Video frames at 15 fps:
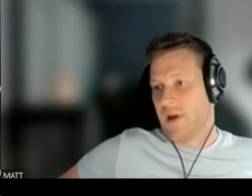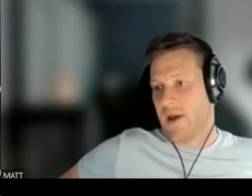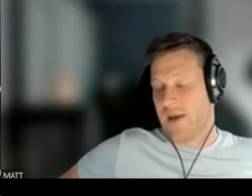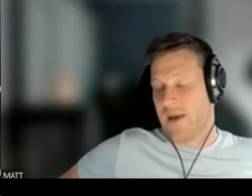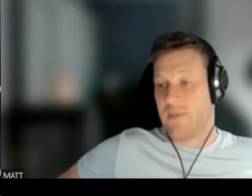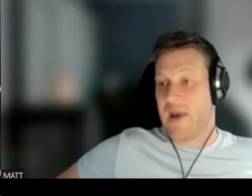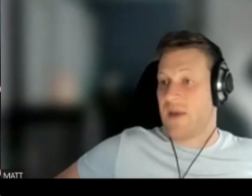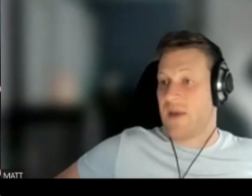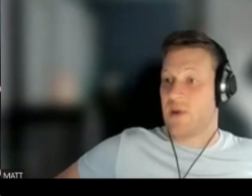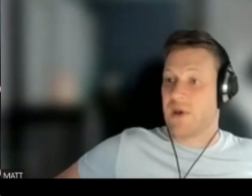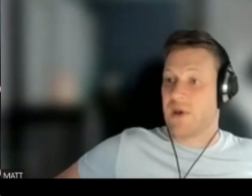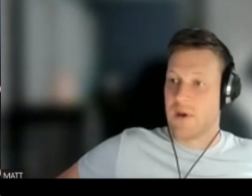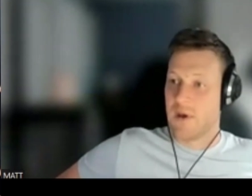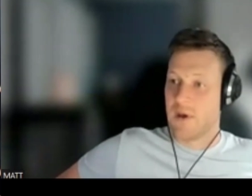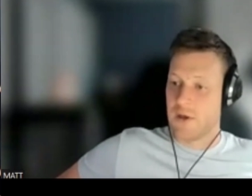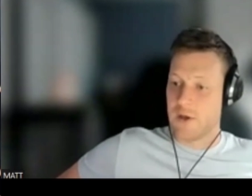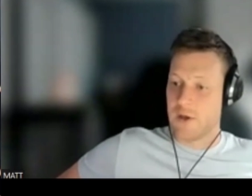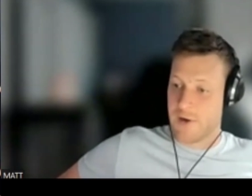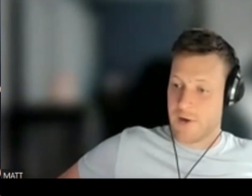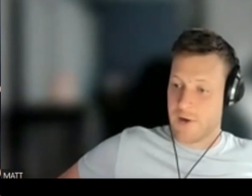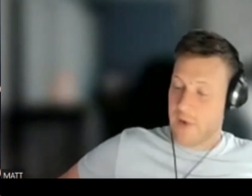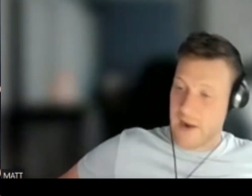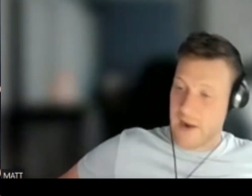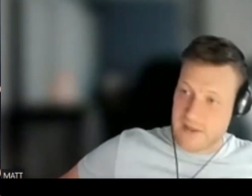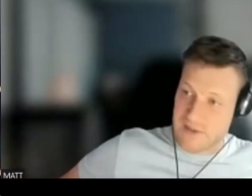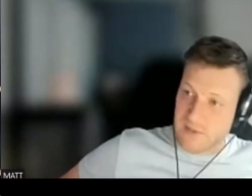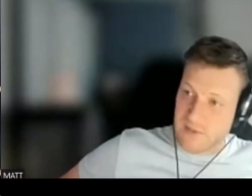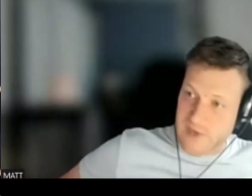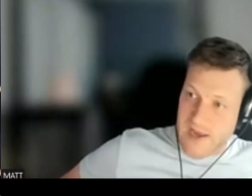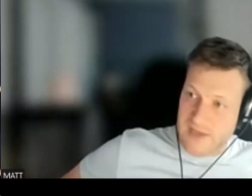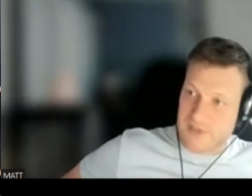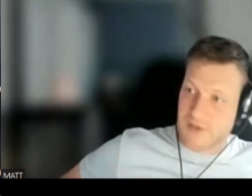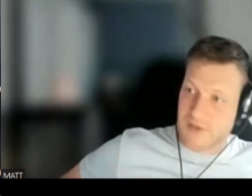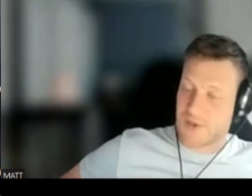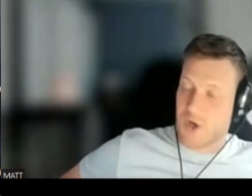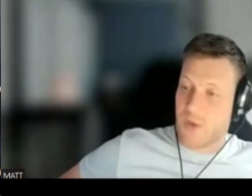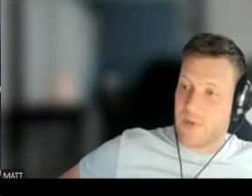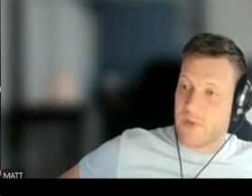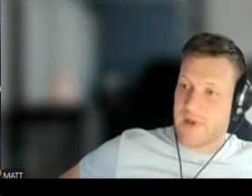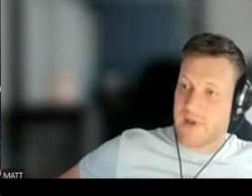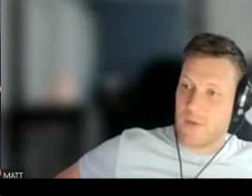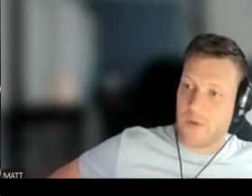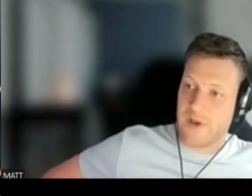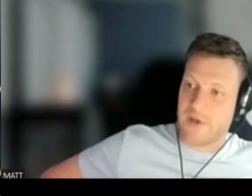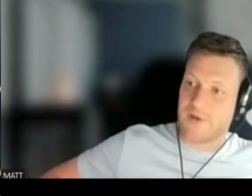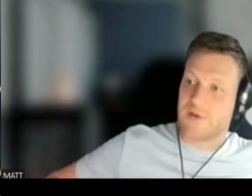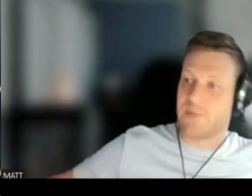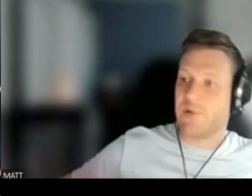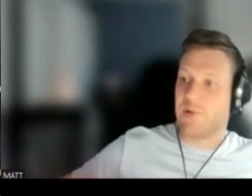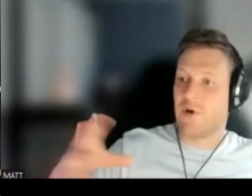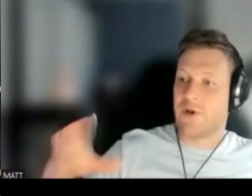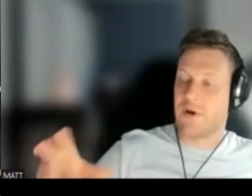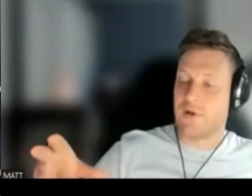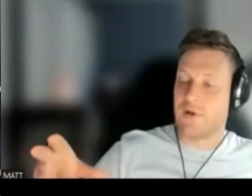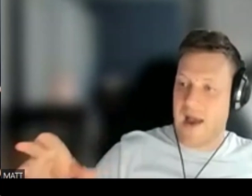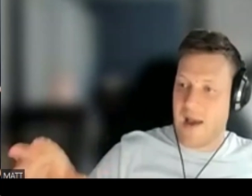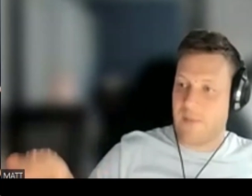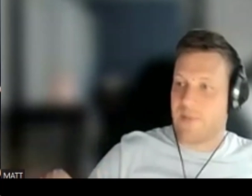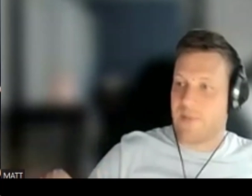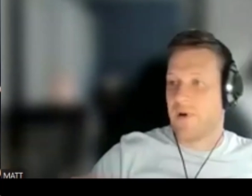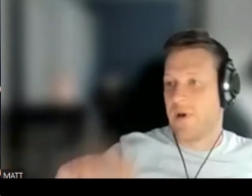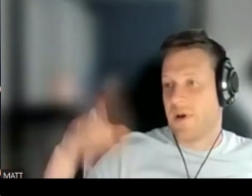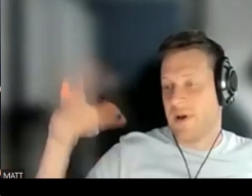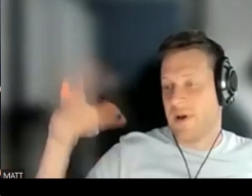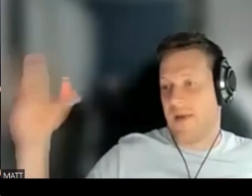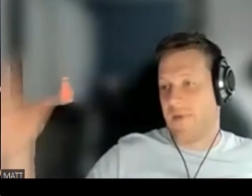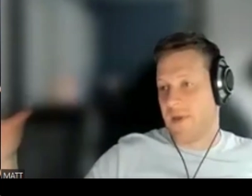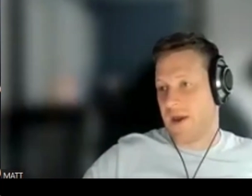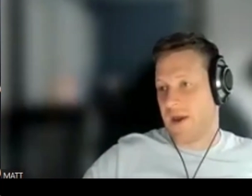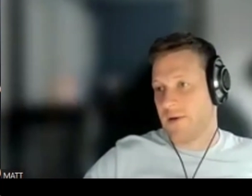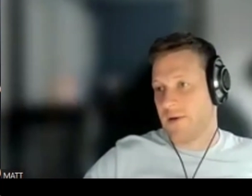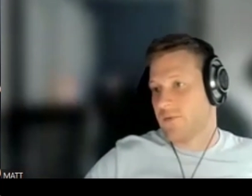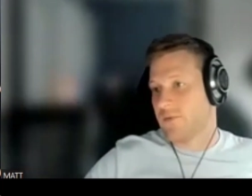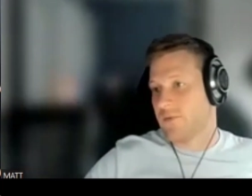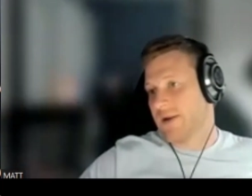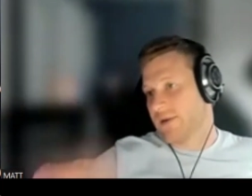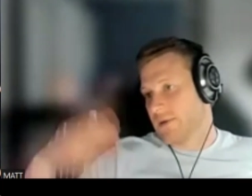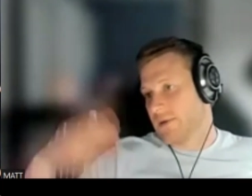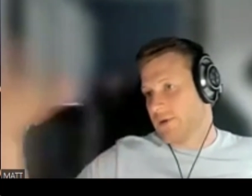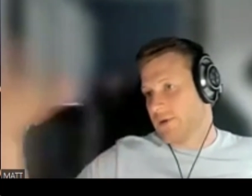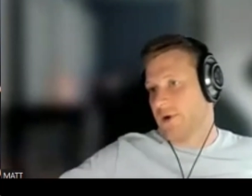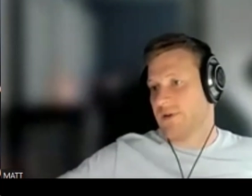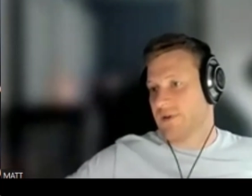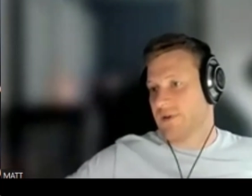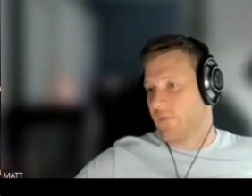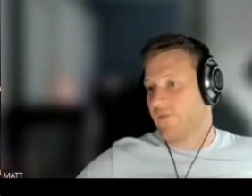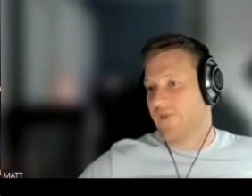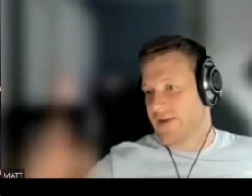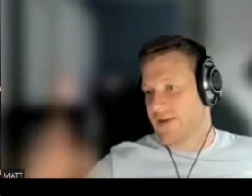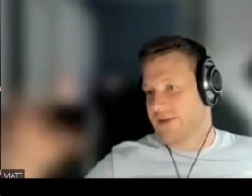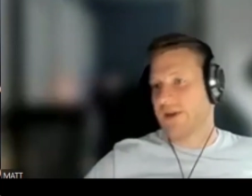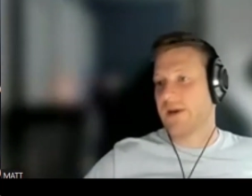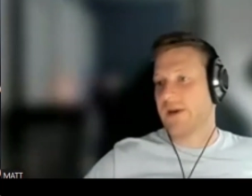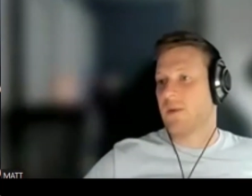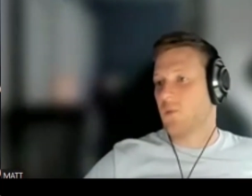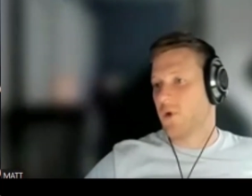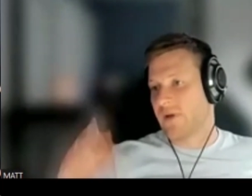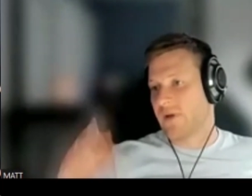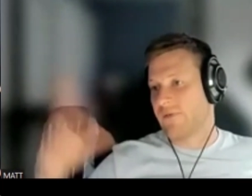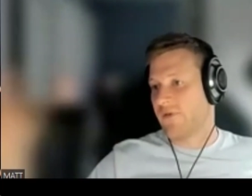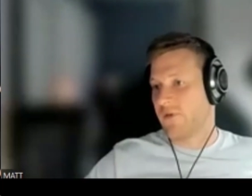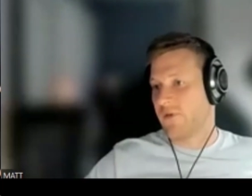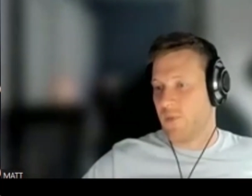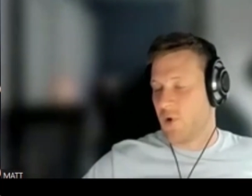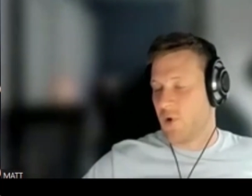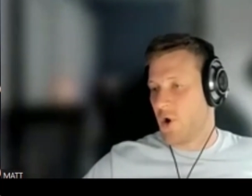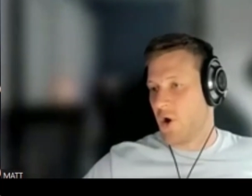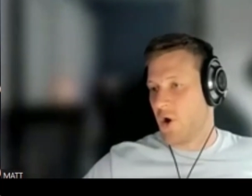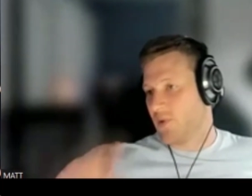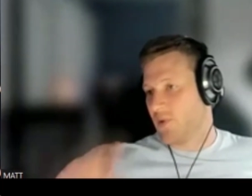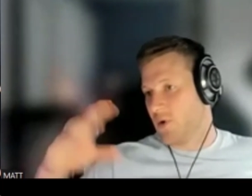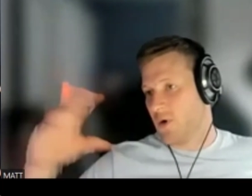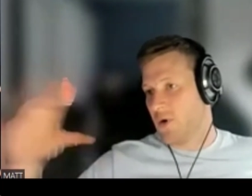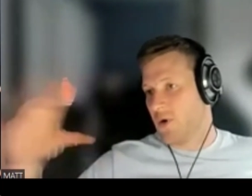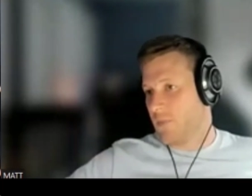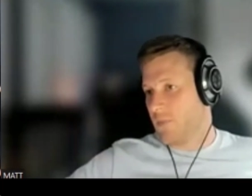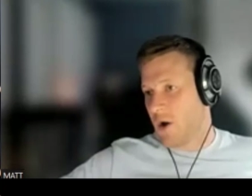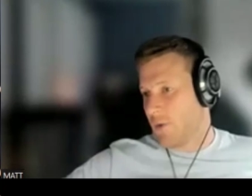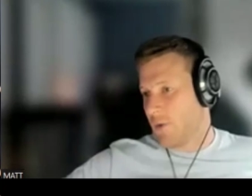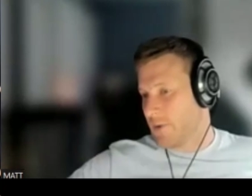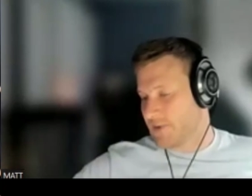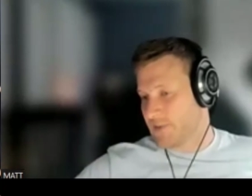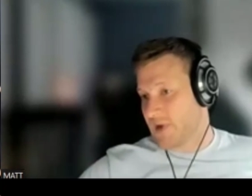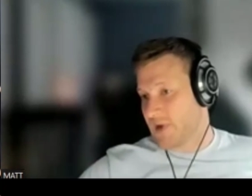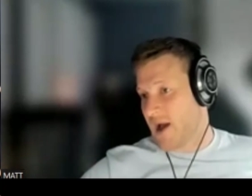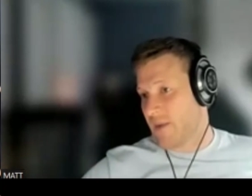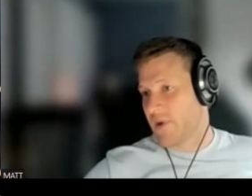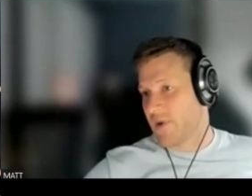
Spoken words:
And maybe, you're running some DAST on top of that where you deploy your app and then you run, some fuzzing and whatever from Burp or Zap.